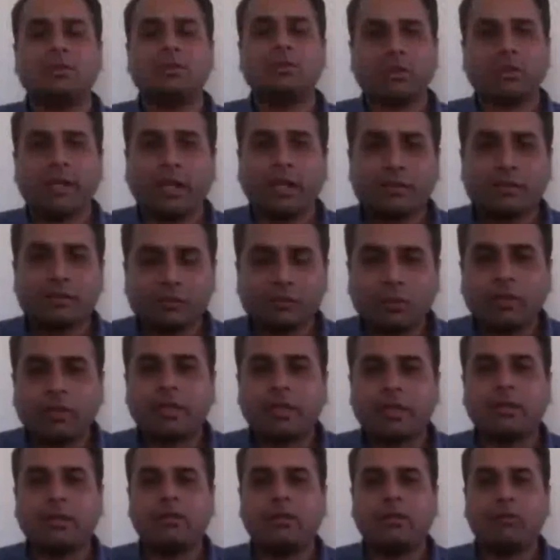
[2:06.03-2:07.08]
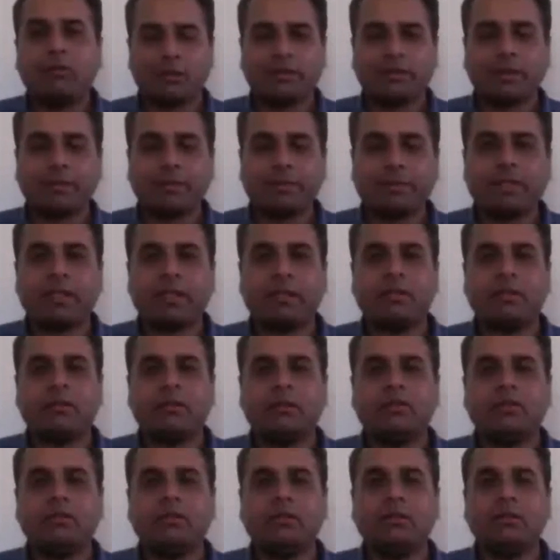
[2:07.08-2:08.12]
So I asked, okay, what's happening?
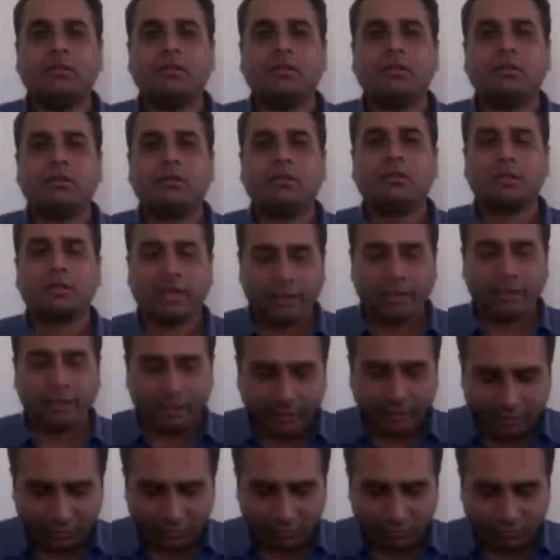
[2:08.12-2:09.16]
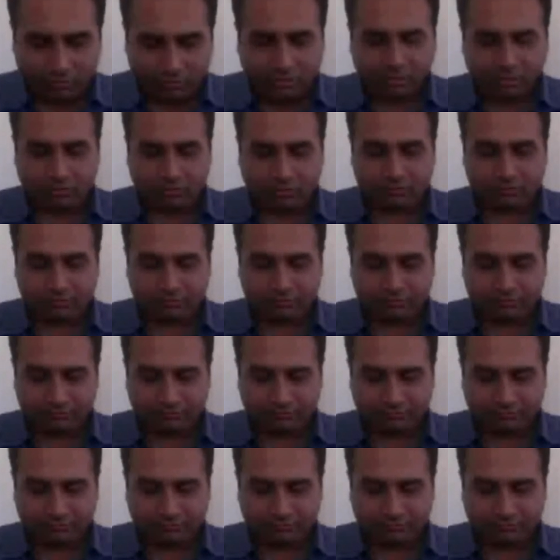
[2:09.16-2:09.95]
Then he again looks down.